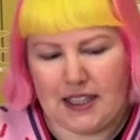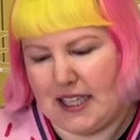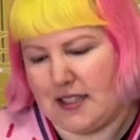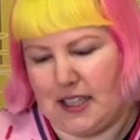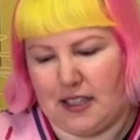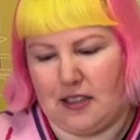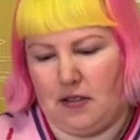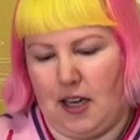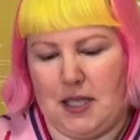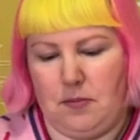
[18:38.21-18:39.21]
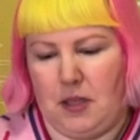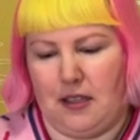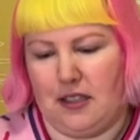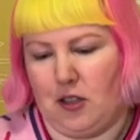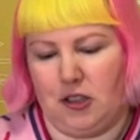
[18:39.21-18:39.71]
There's like nice
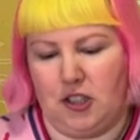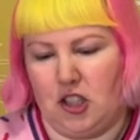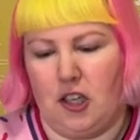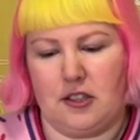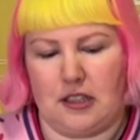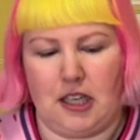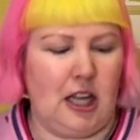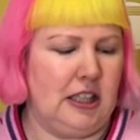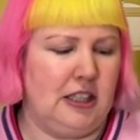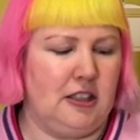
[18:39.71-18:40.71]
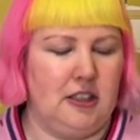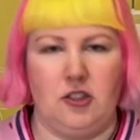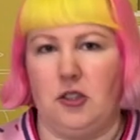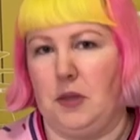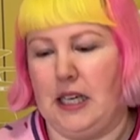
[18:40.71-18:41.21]
big solid chunks of color. It
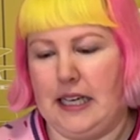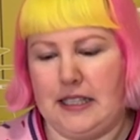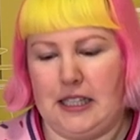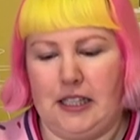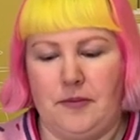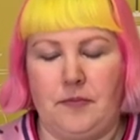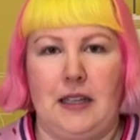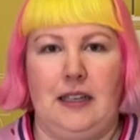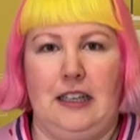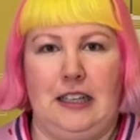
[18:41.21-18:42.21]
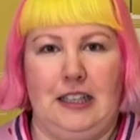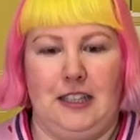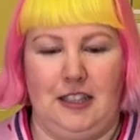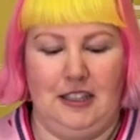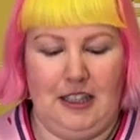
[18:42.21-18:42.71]
should be easy.
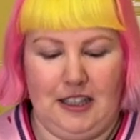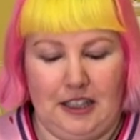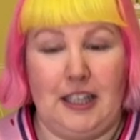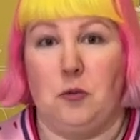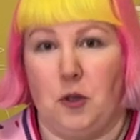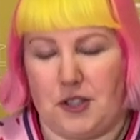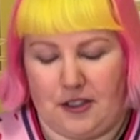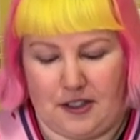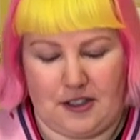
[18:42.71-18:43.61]
Haha, it wasn't.